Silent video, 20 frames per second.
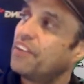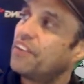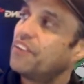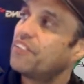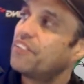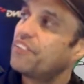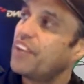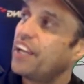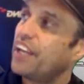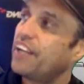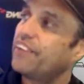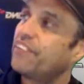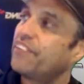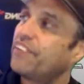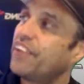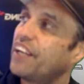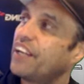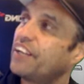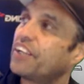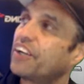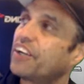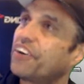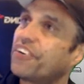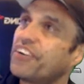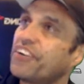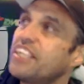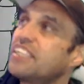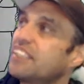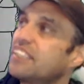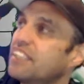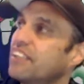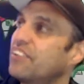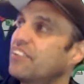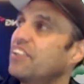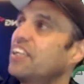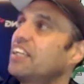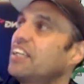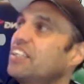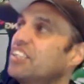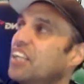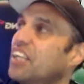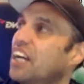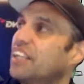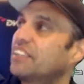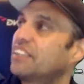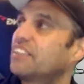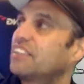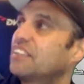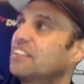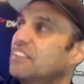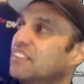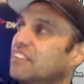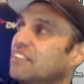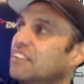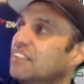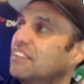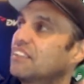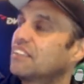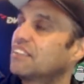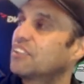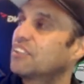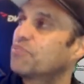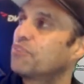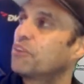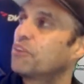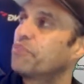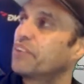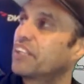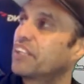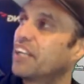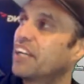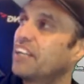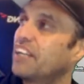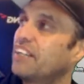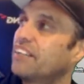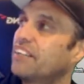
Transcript: that increased their chances to propagate,